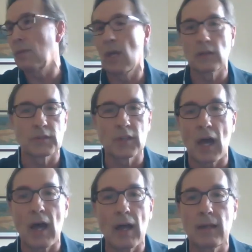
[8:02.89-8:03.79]
We could be
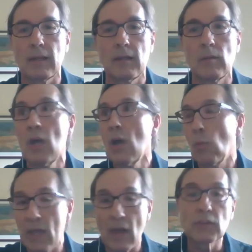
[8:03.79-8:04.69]
outside
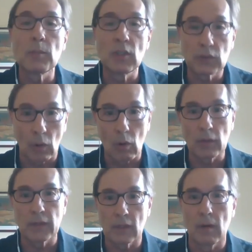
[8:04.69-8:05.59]
and we have to be
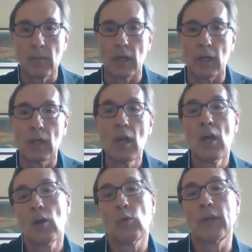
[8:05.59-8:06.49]
told to come in.
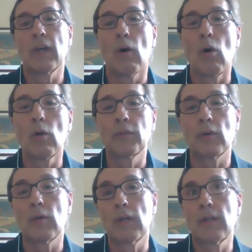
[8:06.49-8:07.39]
We get
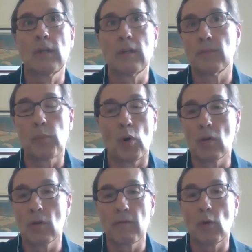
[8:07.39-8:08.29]
older and
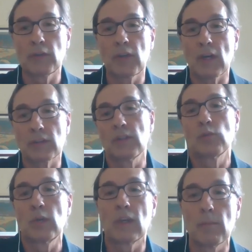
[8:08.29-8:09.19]
these polar
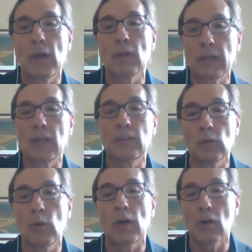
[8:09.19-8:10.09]
vortexes, we can
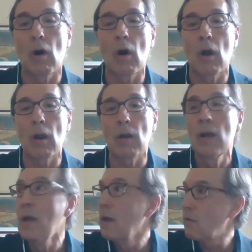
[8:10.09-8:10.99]
barely get to our
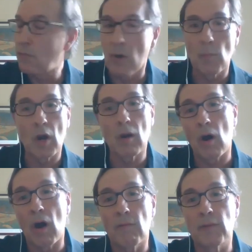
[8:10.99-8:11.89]
car
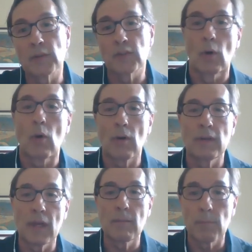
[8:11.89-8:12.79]
from our office
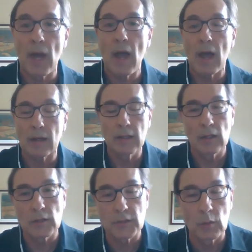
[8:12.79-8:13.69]
door and then
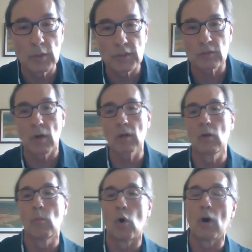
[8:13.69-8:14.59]
back, so we
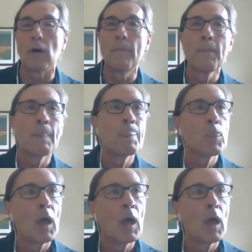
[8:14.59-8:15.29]
struggle more.